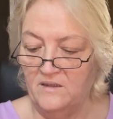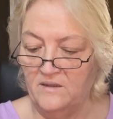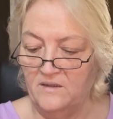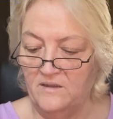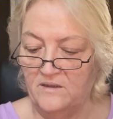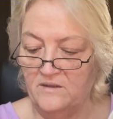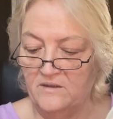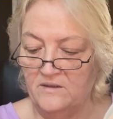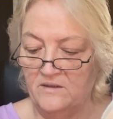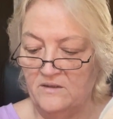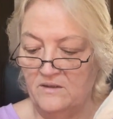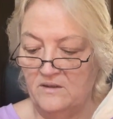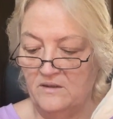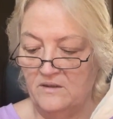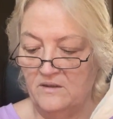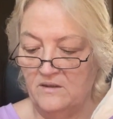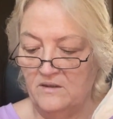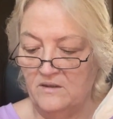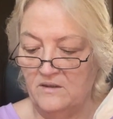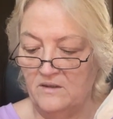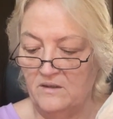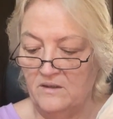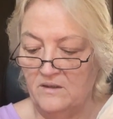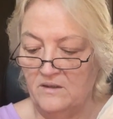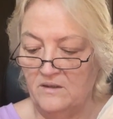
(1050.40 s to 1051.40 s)
So,
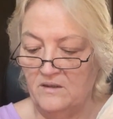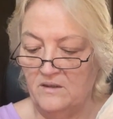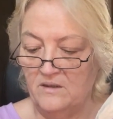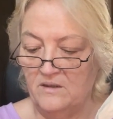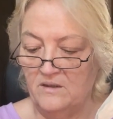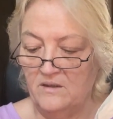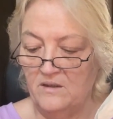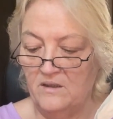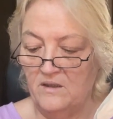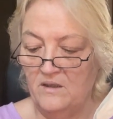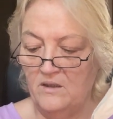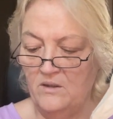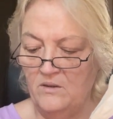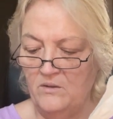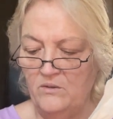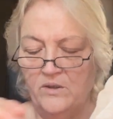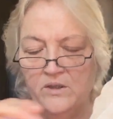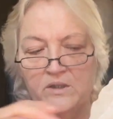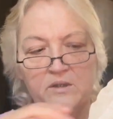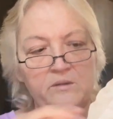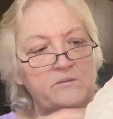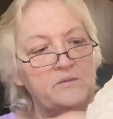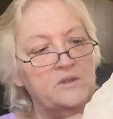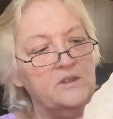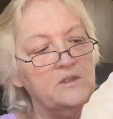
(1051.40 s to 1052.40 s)
oh, wait
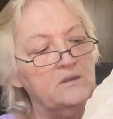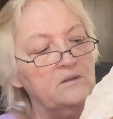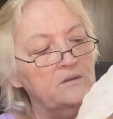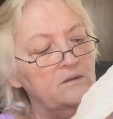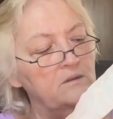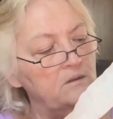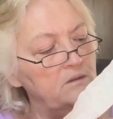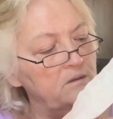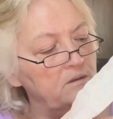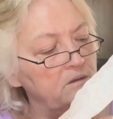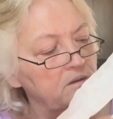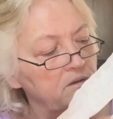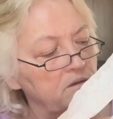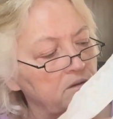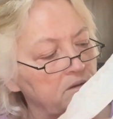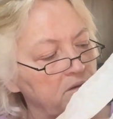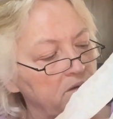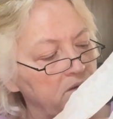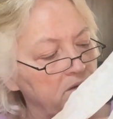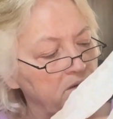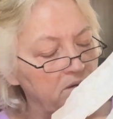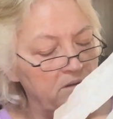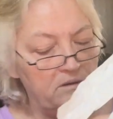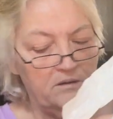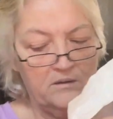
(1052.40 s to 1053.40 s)
a minute. Huh.
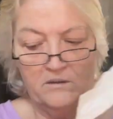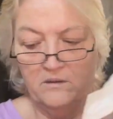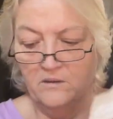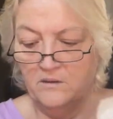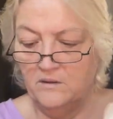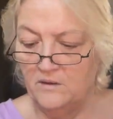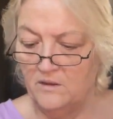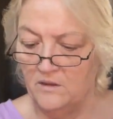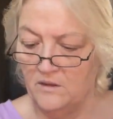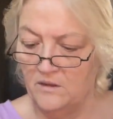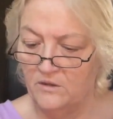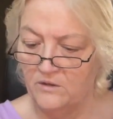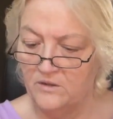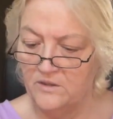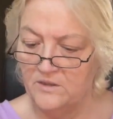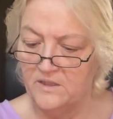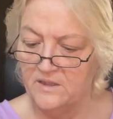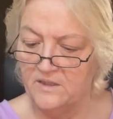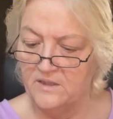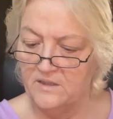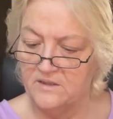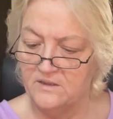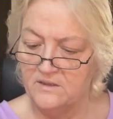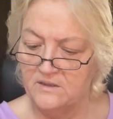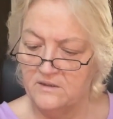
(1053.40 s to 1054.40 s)
It looks
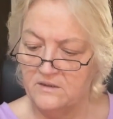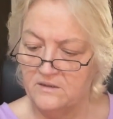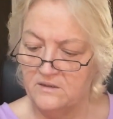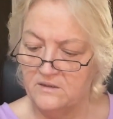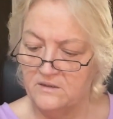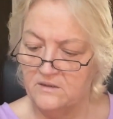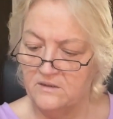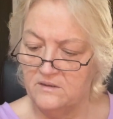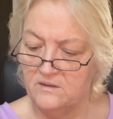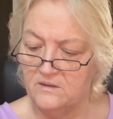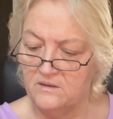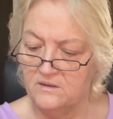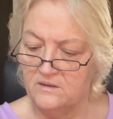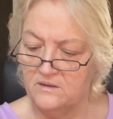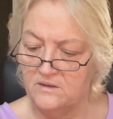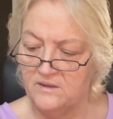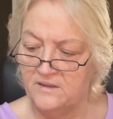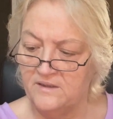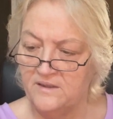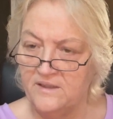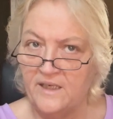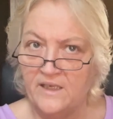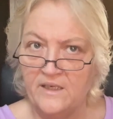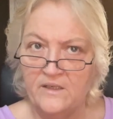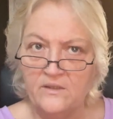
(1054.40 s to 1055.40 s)
like it's a
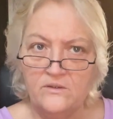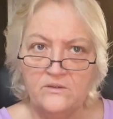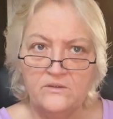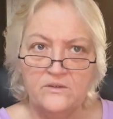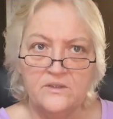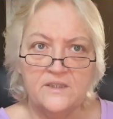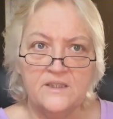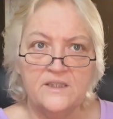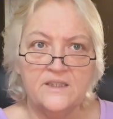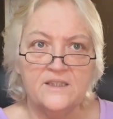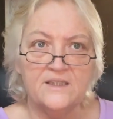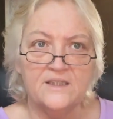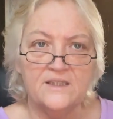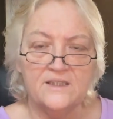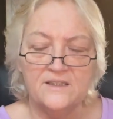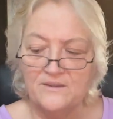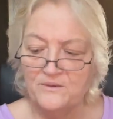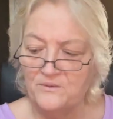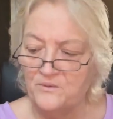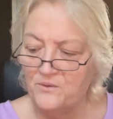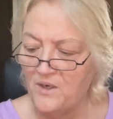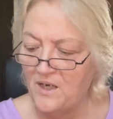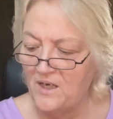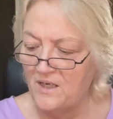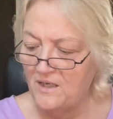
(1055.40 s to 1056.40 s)
nail kit.
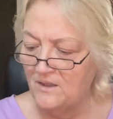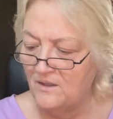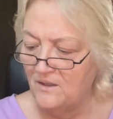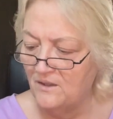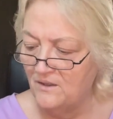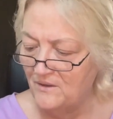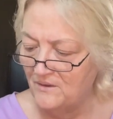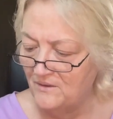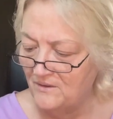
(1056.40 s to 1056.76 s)
Wow.